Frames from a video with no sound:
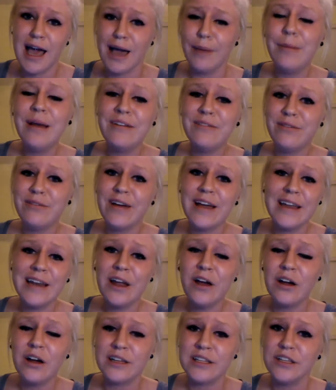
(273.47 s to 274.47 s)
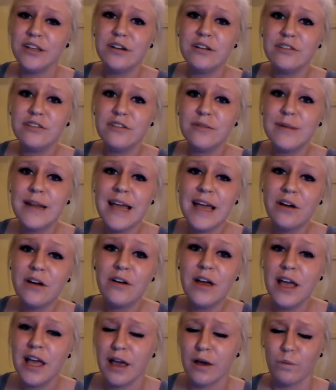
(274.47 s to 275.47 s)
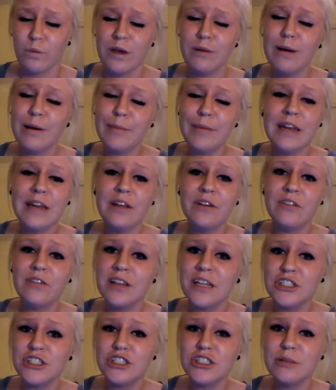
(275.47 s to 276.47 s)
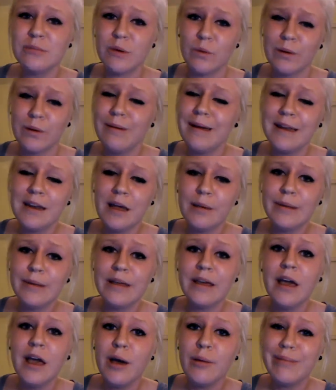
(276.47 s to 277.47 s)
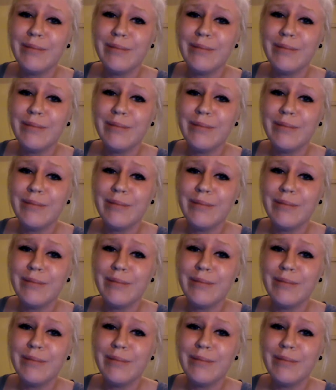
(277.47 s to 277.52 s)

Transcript: I might find out a year from now, and we might be in a relationship, and we might not be,